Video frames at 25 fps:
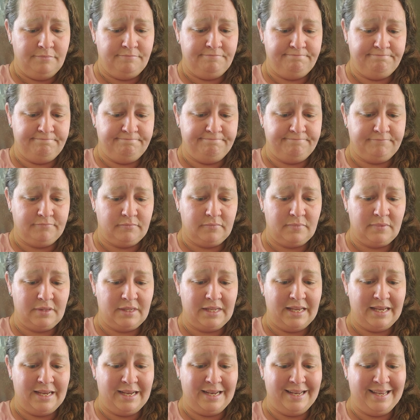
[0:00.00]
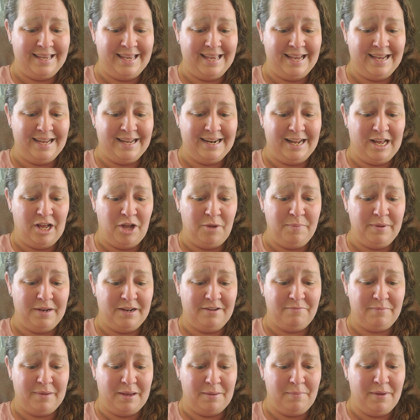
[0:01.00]
I can't help it
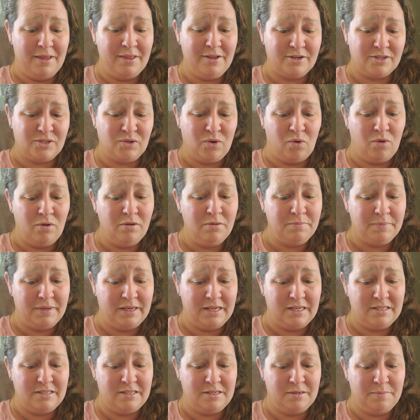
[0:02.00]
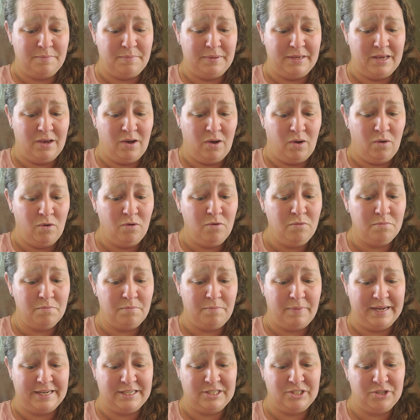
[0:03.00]
if my mother told me to be home
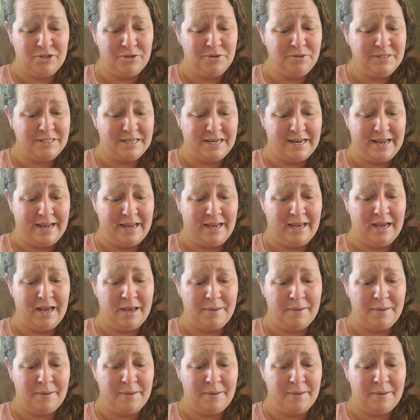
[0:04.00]
by 2 today.